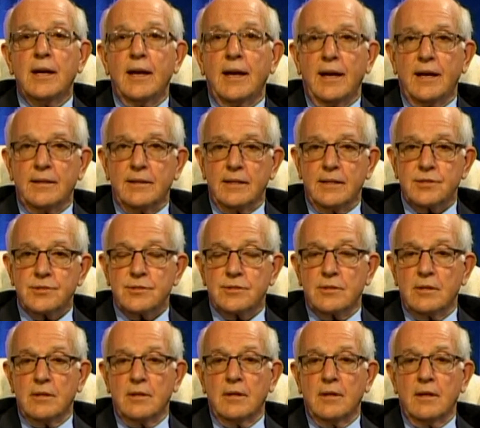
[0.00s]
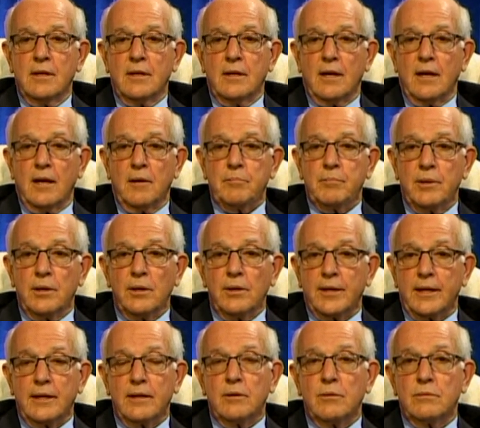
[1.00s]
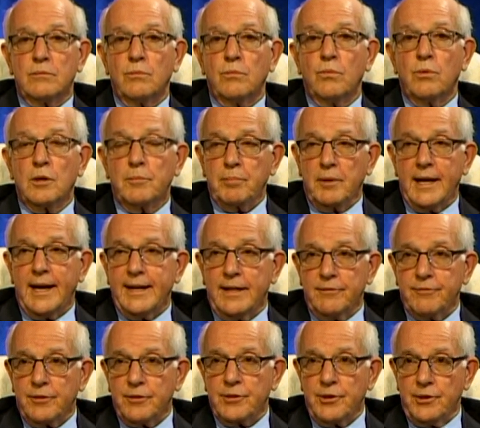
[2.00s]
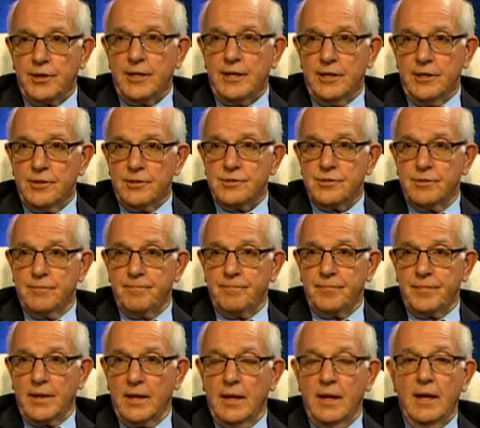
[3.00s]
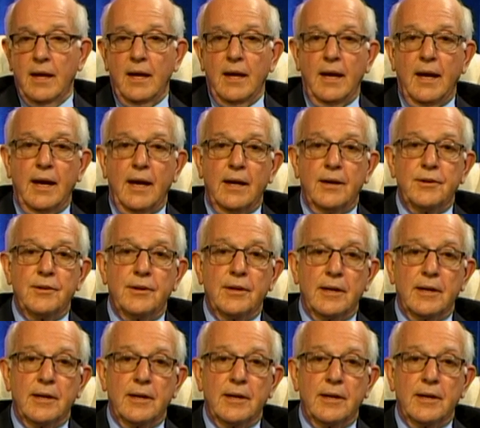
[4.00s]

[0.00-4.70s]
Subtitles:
And this building, we're planning for 30 years. And